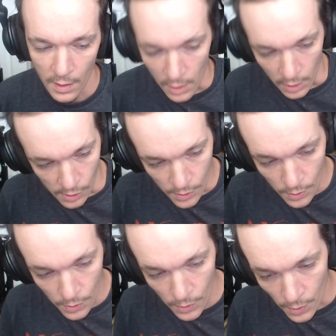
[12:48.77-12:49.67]

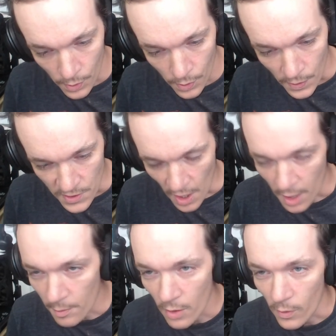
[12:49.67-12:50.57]
you sign
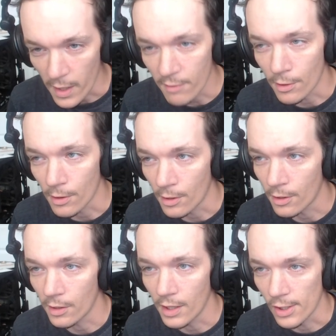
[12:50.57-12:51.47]
my waiver
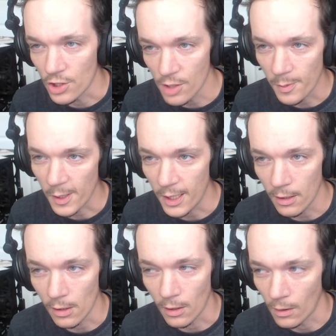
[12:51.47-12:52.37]
and ship it
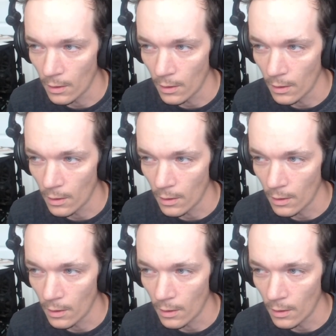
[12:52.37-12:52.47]
here.